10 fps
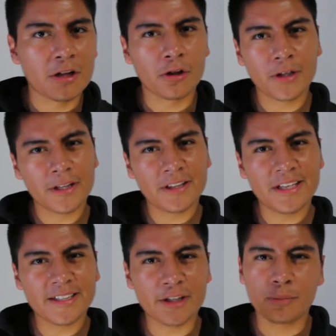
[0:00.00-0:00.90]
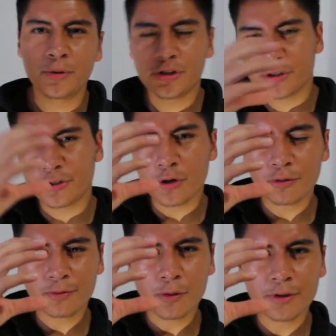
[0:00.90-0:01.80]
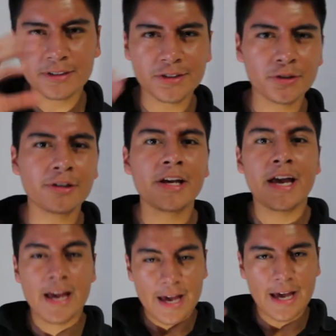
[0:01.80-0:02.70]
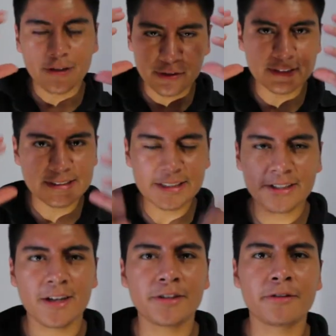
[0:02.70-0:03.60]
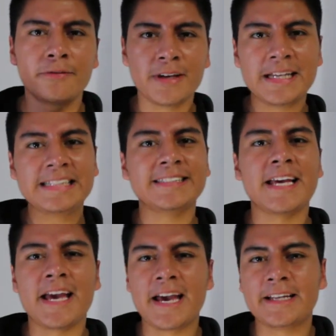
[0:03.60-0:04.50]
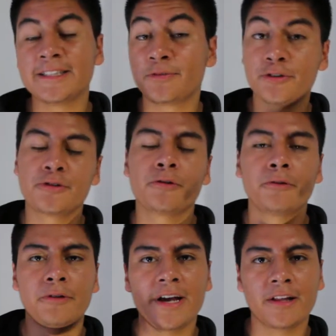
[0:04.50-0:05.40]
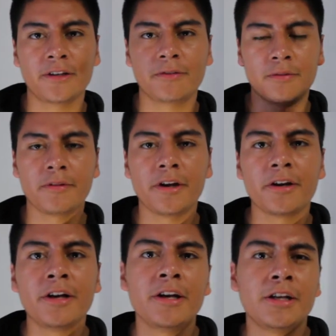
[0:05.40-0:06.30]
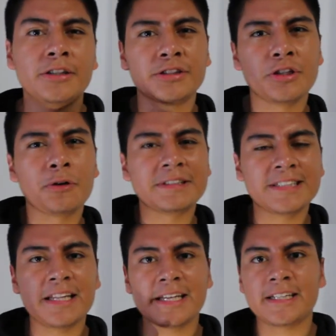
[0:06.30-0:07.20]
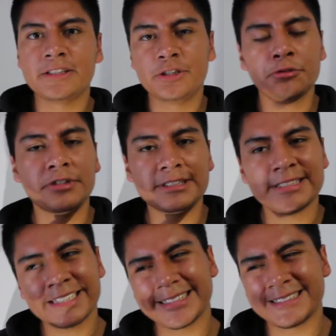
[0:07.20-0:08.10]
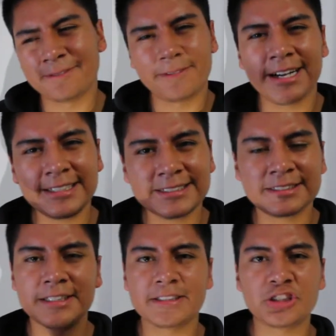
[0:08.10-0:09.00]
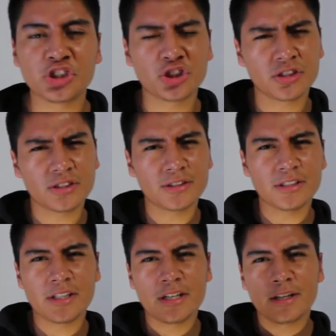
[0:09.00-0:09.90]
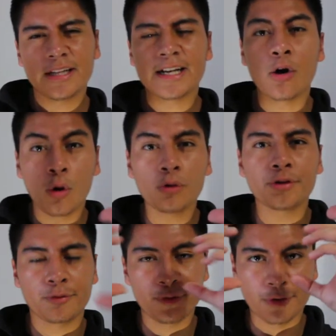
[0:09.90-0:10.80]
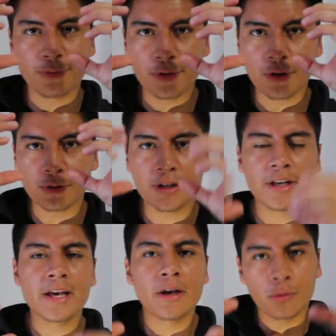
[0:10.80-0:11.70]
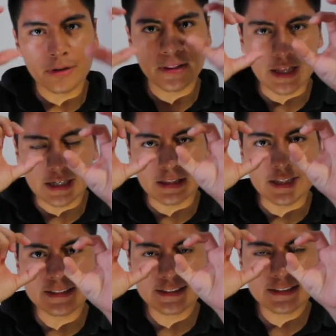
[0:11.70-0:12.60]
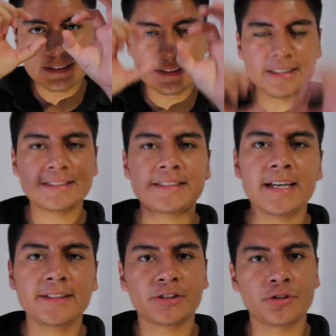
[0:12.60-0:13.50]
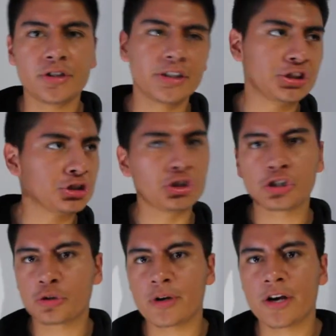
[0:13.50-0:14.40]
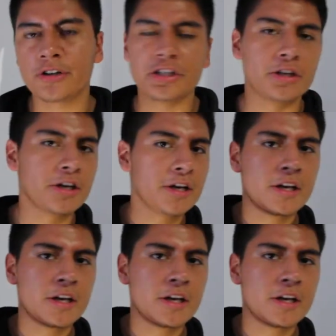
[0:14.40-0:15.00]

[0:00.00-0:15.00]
looking thing that you put your Note 4 into, and you just stick it on your face and it's virtual reality from there. So it's not like it's not like a device, it's just like a holder for your phone with like lenses inside, so you can just look around and